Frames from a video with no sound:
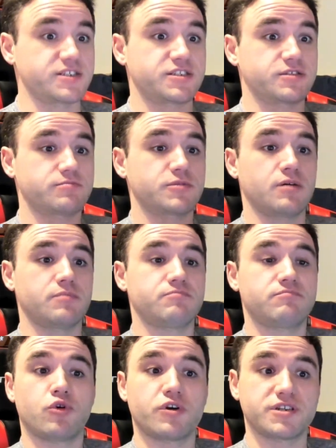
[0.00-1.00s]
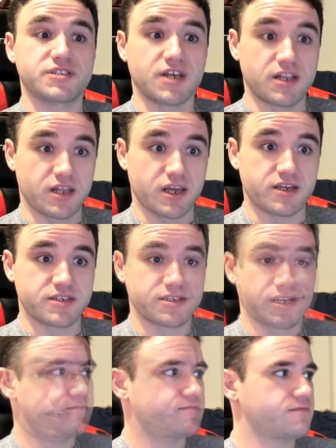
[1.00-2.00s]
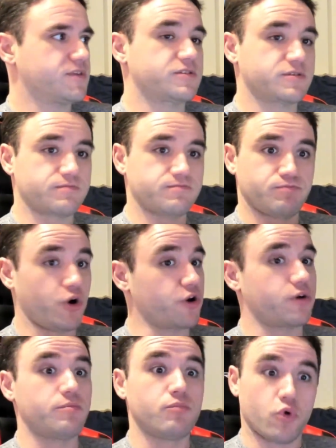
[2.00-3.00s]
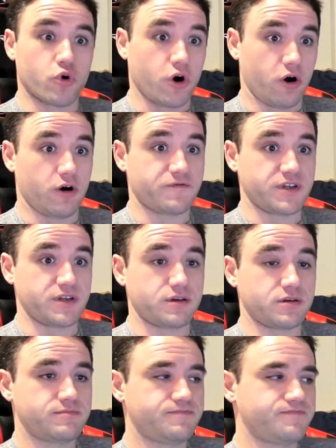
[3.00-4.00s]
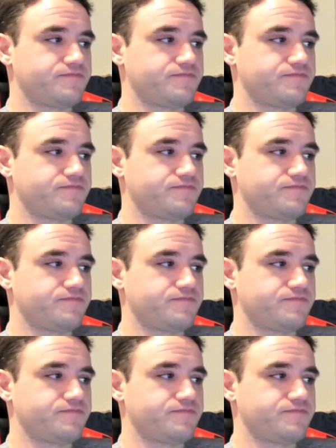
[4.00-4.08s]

does come more into light and gets brought up more often,